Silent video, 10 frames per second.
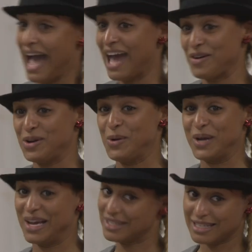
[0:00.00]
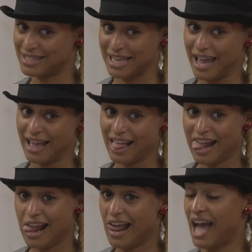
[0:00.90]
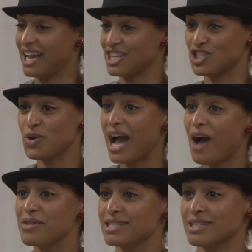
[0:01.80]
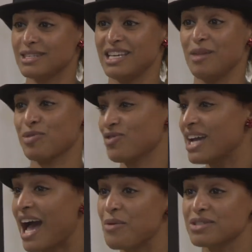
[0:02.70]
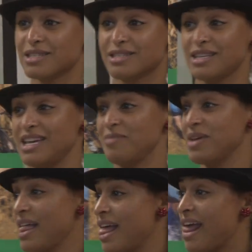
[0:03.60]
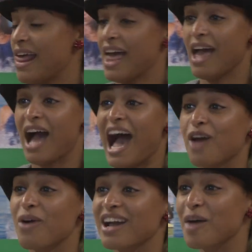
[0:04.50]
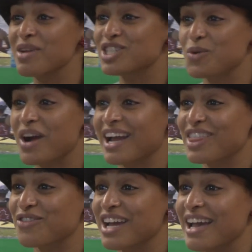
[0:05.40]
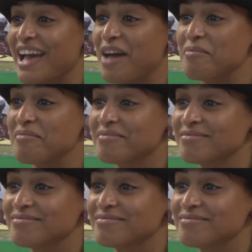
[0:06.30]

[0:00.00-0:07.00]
I don't know what else to say. I get two hours of sleep, three hours of sleep. How do I come into work at 3 a.m.?